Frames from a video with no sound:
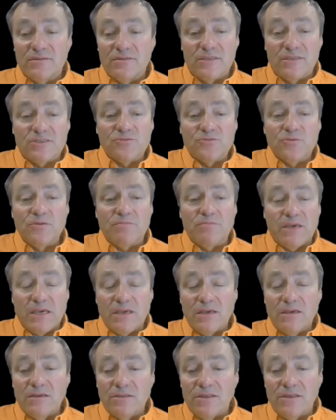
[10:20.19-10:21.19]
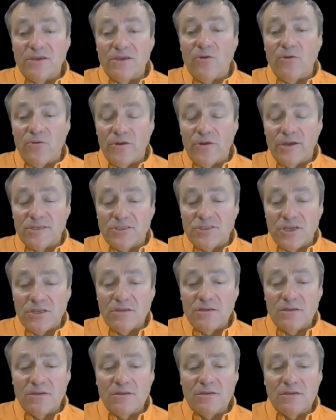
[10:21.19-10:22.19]
this would be the
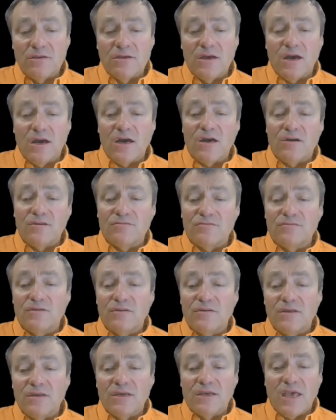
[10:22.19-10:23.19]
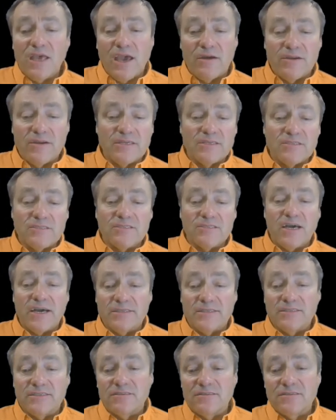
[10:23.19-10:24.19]
origin of counting
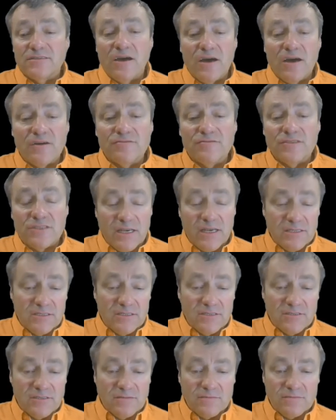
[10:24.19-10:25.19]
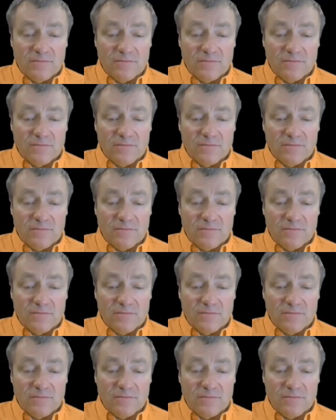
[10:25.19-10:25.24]
sizes of sets.